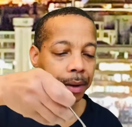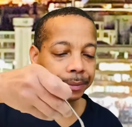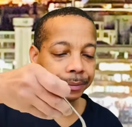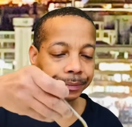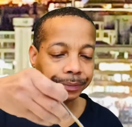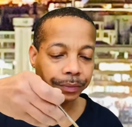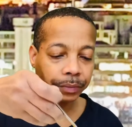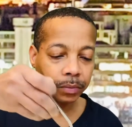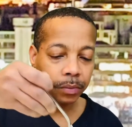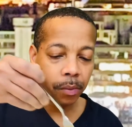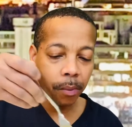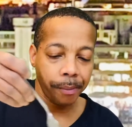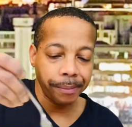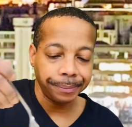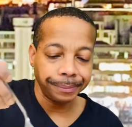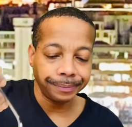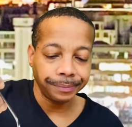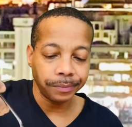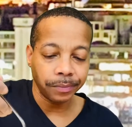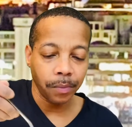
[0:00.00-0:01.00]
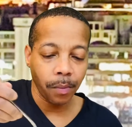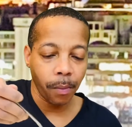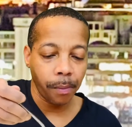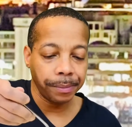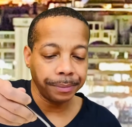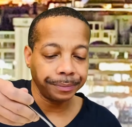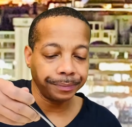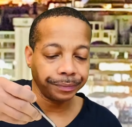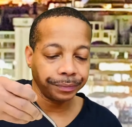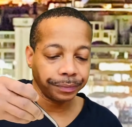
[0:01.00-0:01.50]

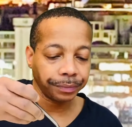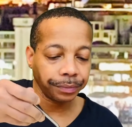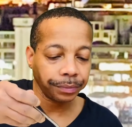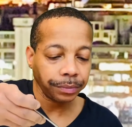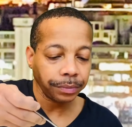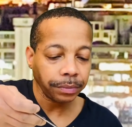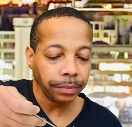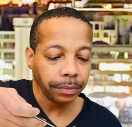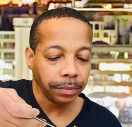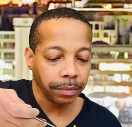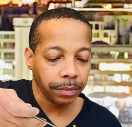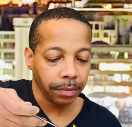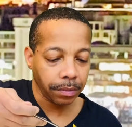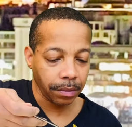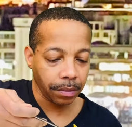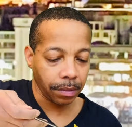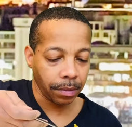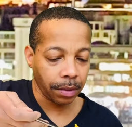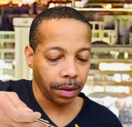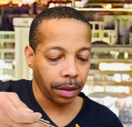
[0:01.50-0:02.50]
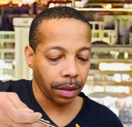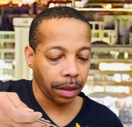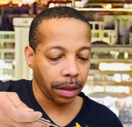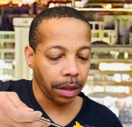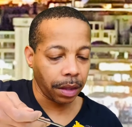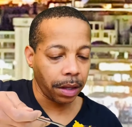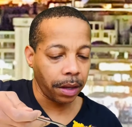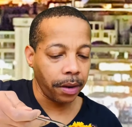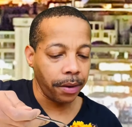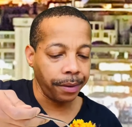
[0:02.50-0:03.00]

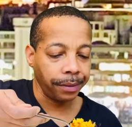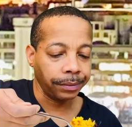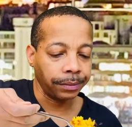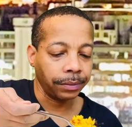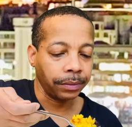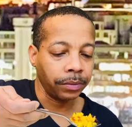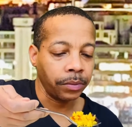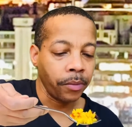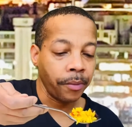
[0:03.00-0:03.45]
(silence)